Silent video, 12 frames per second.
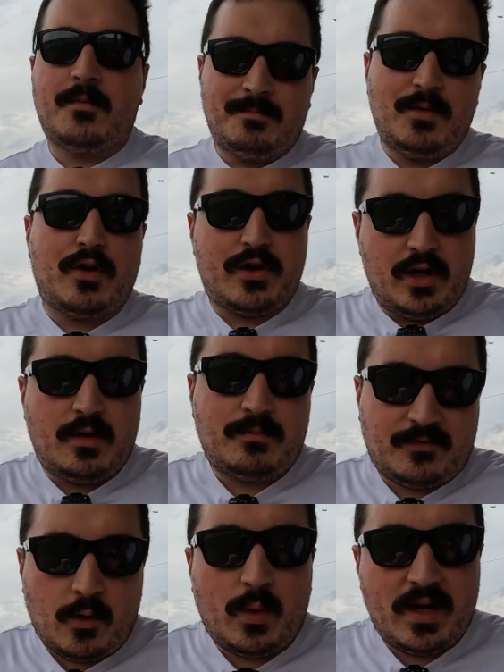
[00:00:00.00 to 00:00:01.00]
or you know,
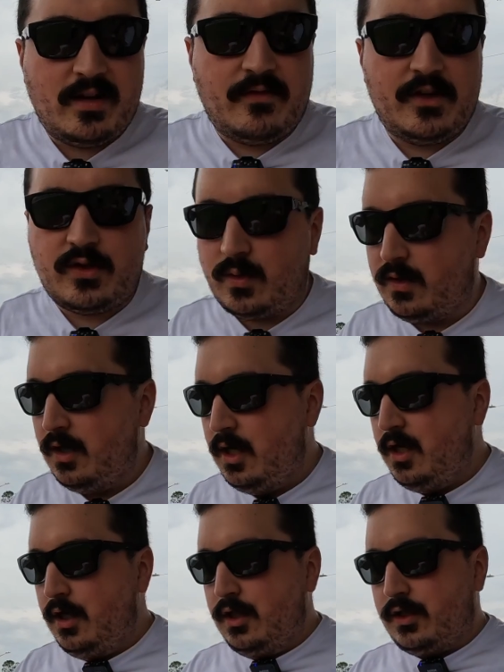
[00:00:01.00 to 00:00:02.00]
for one individual.
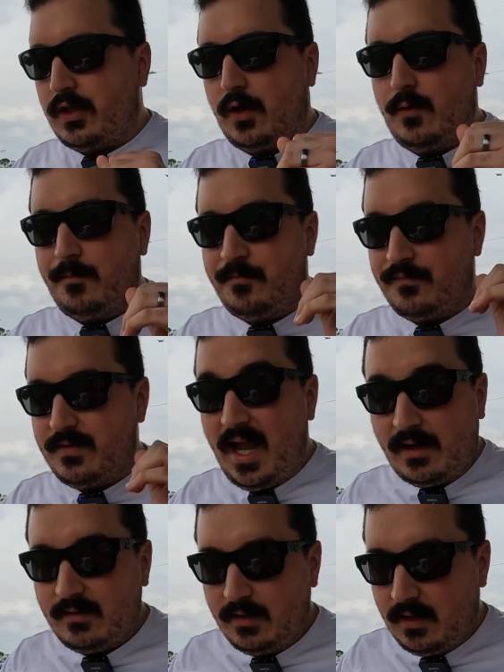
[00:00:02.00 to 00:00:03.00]
So
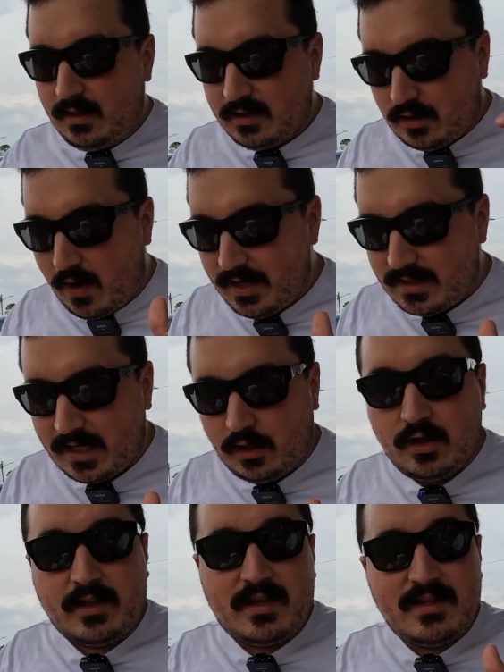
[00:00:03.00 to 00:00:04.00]
yeah, let's go ahead and take a
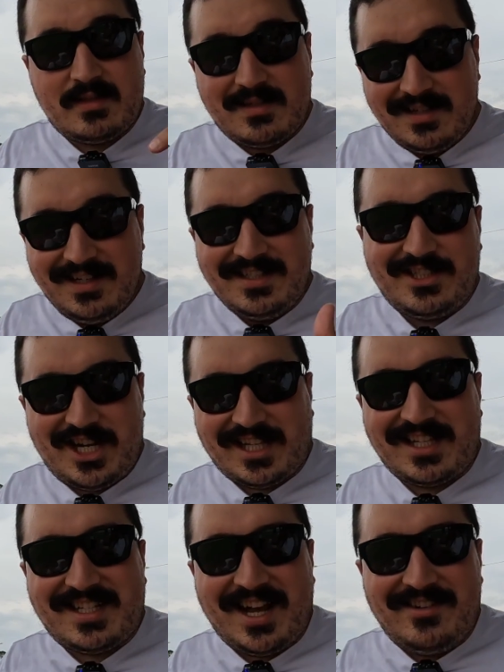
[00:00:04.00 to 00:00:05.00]
look at this. Let's check
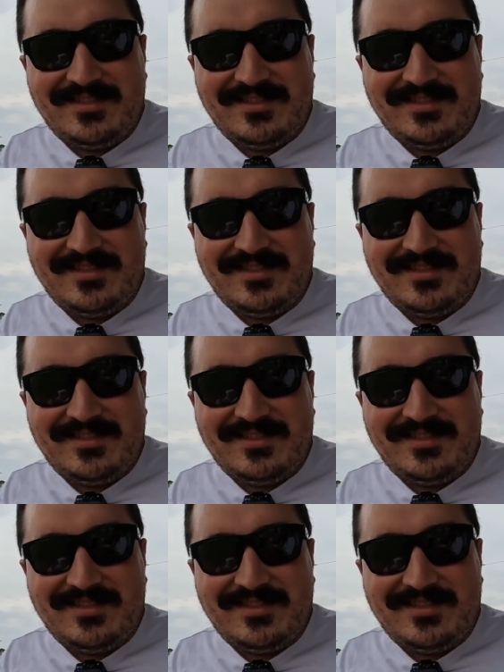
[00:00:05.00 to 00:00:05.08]
this out.